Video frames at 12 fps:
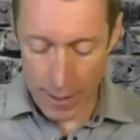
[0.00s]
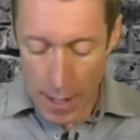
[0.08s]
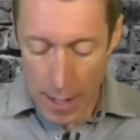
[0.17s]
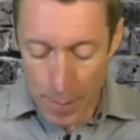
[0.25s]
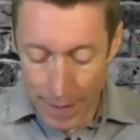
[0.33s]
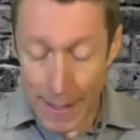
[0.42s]

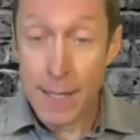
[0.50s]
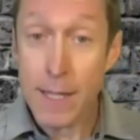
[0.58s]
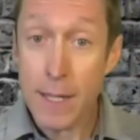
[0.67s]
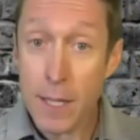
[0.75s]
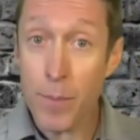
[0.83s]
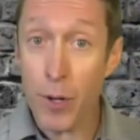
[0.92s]
But this is
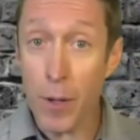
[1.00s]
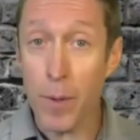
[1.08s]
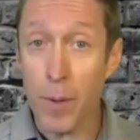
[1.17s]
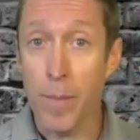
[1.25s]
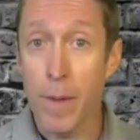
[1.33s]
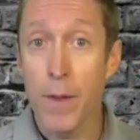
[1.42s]
the
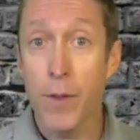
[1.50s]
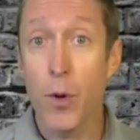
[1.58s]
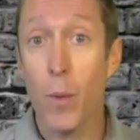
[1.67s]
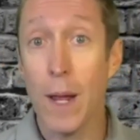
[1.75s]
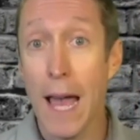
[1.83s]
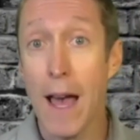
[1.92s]
problem that
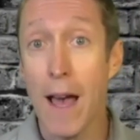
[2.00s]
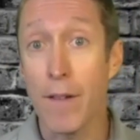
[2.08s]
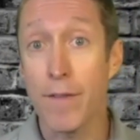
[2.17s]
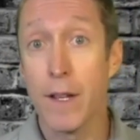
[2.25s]
we have,